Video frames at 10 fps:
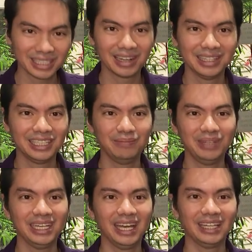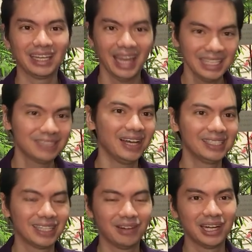as RGB and the case
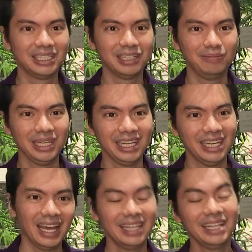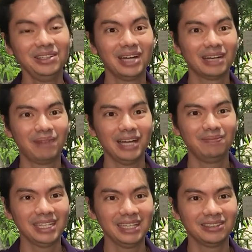fans of RGB. And then you gotta pipe
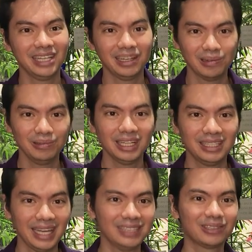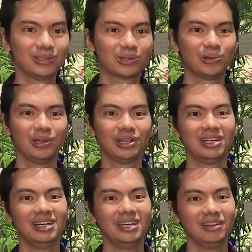it into the included case
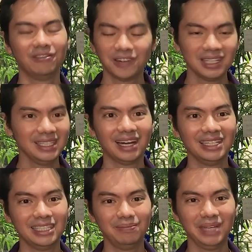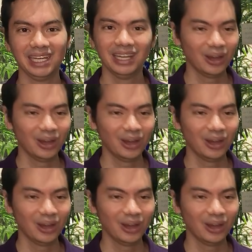controller for the RGB.